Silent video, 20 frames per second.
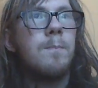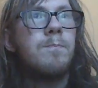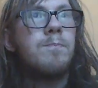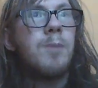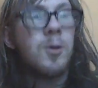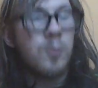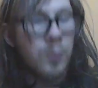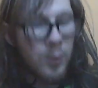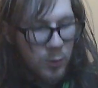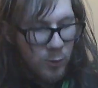
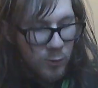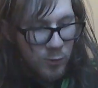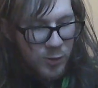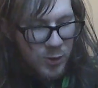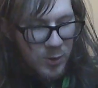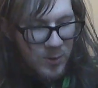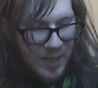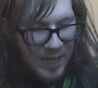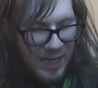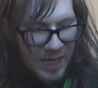But we
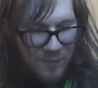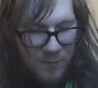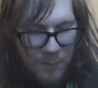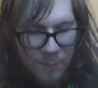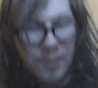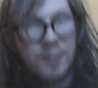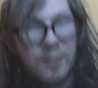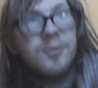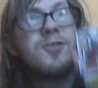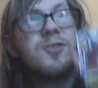also have a
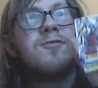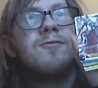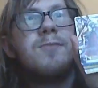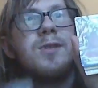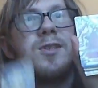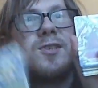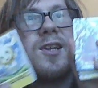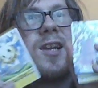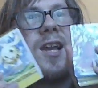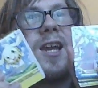bunch of
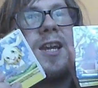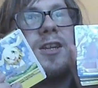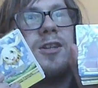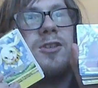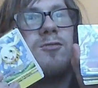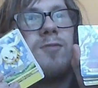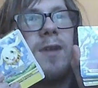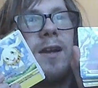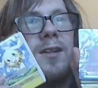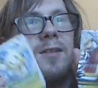miscellaneous
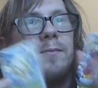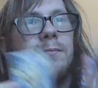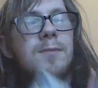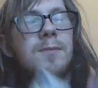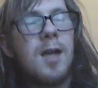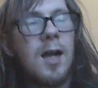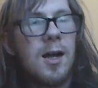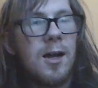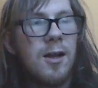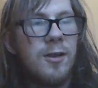random
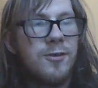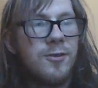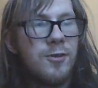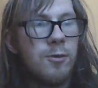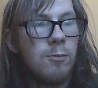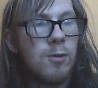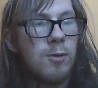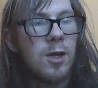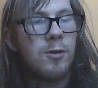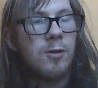cards
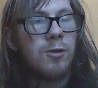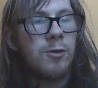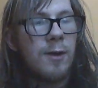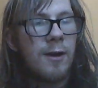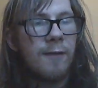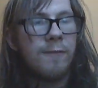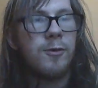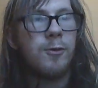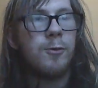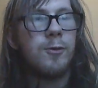that we'll go through
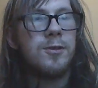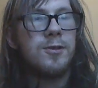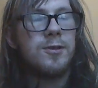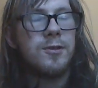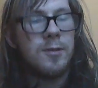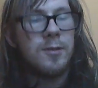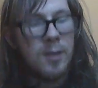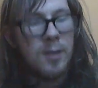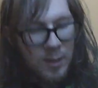afterwards.